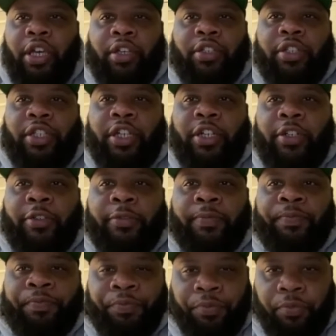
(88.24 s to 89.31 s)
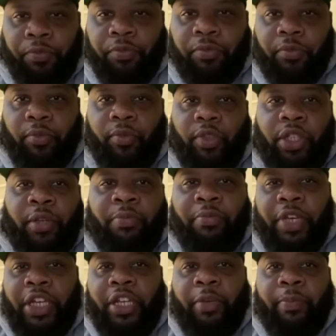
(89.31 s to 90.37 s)
so me
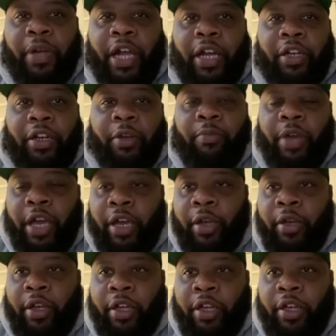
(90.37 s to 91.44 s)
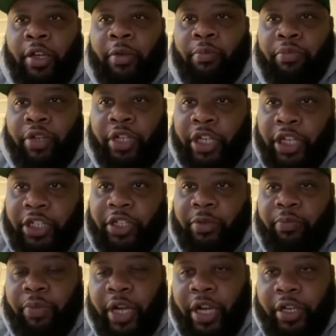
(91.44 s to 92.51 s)
and the partner, my production
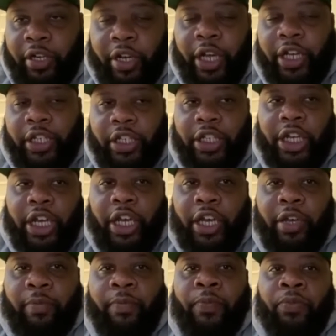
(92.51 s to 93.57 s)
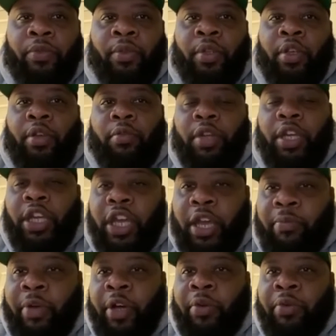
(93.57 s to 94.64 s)
partner at the time, we came
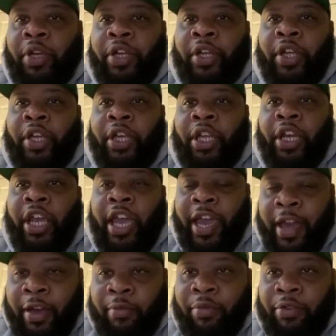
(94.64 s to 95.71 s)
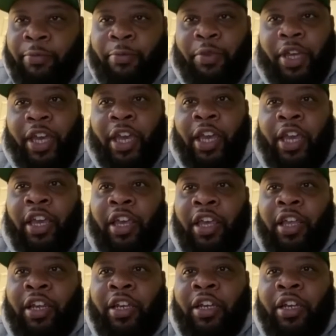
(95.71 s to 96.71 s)
out with an album, and